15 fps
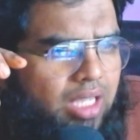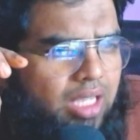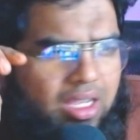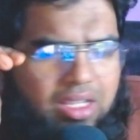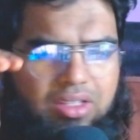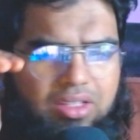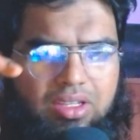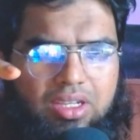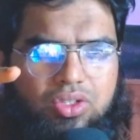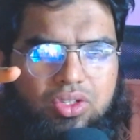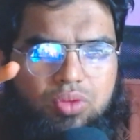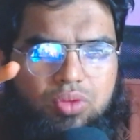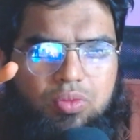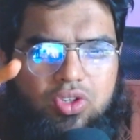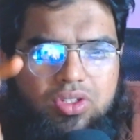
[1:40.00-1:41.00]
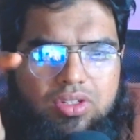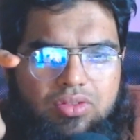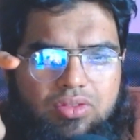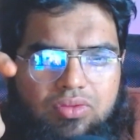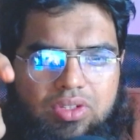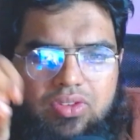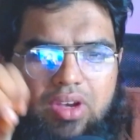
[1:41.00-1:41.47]
think two books
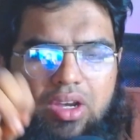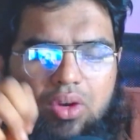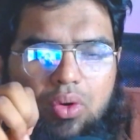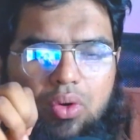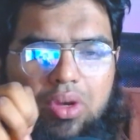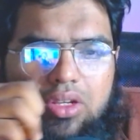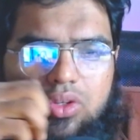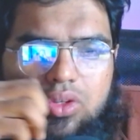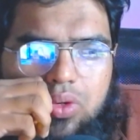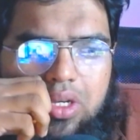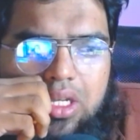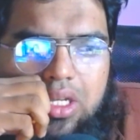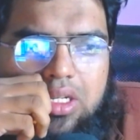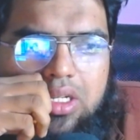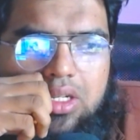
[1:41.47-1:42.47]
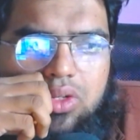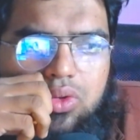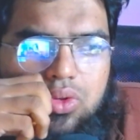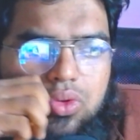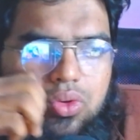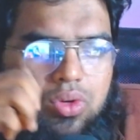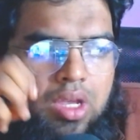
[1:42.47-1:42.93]
which are doing it in Urdu.